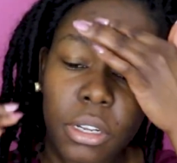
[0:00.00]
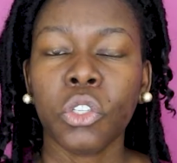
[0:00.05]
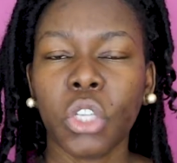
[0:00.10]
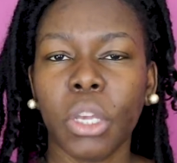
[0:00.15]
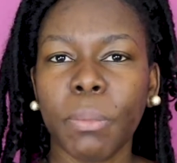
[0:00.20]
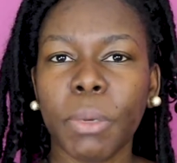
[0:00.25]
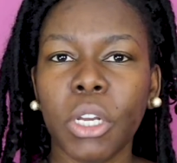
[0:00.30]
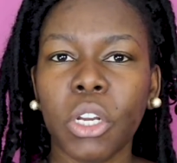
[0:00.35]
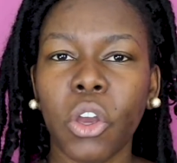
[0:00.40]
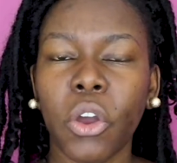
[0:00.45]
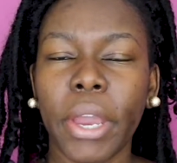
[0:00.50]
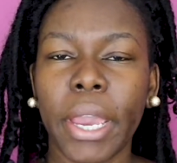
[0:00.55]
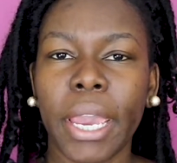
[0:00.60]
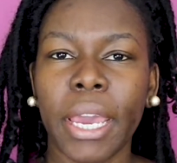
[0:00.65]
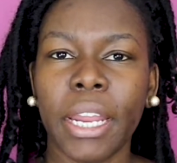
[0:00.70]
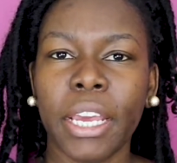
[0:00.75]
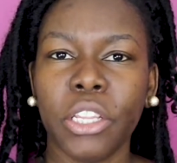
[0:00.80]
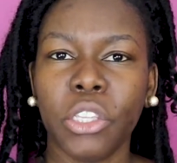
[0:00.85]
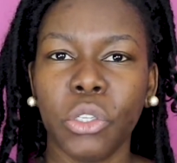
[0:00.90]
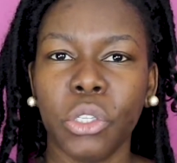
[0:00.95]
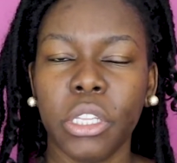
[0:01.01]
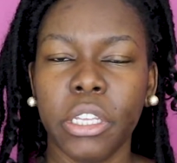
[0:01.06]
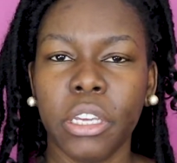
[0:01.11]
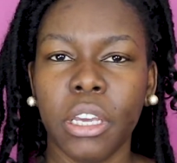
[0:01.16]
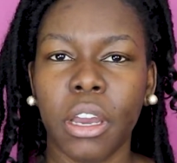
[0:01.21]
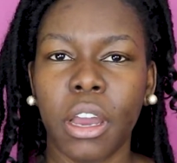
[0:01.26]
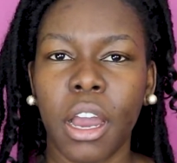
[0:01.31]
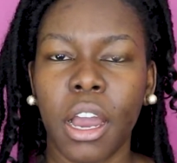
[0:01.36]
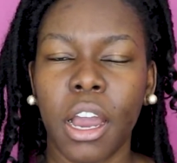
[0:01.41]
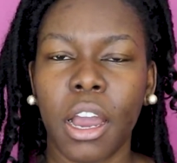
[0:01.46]
So I'm gonna go ahead and do
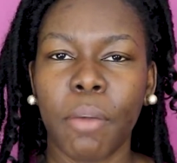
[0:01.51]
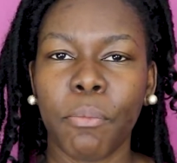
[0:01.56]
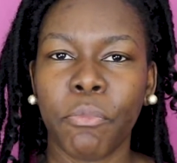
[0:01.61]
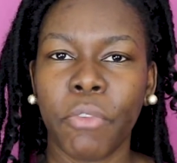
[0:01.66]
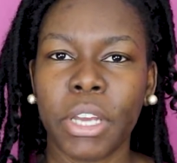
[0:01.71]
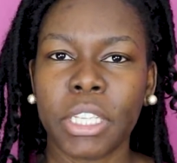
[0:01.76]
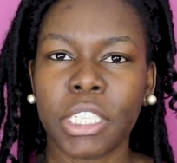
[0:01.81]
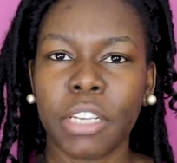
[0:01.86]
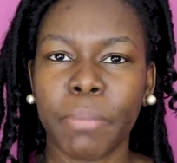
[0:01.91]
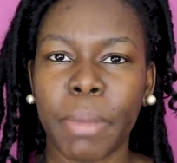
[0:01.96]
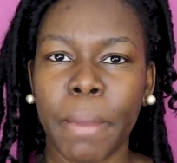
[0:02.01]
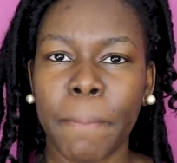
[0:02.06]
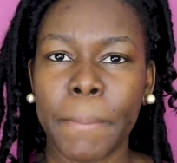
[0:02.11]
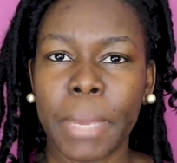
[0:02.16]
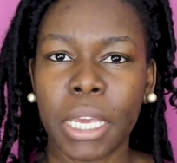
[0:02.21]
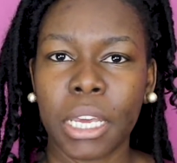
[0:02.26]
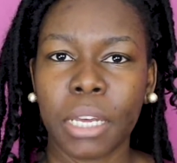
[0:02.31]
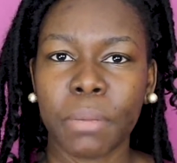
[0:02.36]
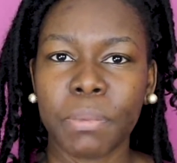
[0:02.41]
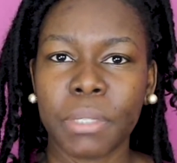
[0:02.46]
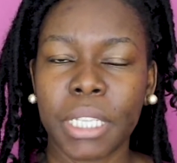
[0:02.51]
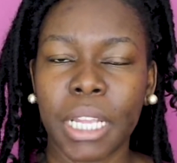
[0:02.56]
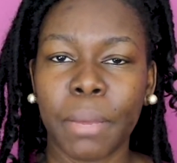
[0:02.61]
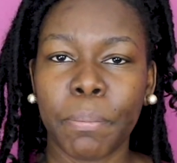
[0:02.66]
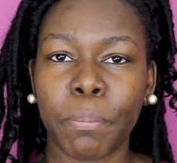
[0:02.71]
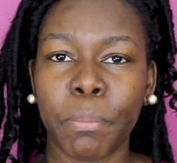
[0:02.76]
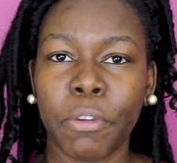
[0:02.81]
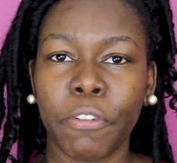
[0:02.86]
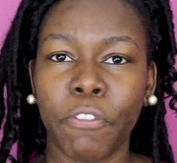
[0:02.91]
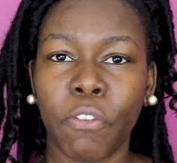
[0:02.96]
the rest of my makeup
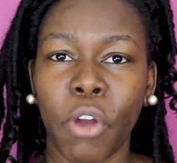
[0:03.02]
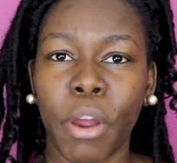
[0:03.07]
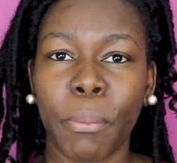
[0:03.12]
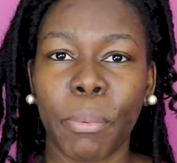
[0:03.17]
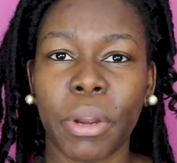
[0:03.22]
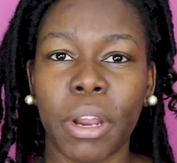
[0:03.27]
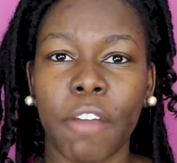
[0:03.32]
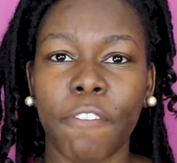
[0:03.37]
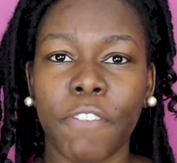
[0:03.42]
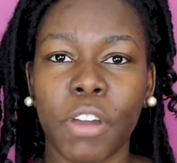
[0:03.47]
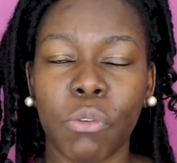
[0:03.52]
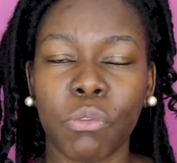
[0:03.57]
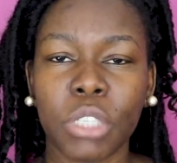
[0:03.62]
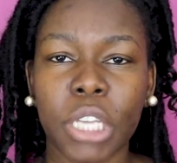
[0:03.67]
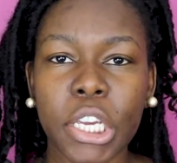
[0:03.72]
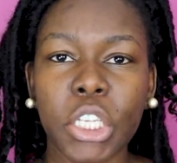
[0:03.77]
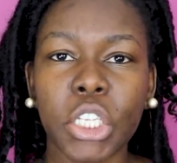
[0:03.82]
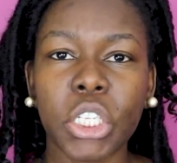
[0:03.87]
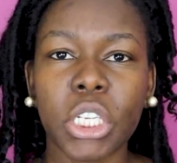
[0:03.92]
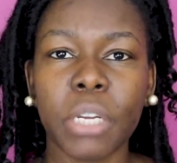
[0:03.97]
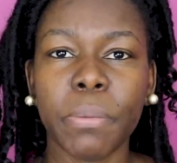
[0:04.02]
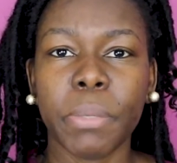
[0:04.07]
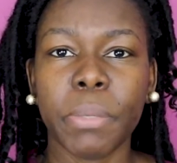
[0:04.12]
step before I put on foundation,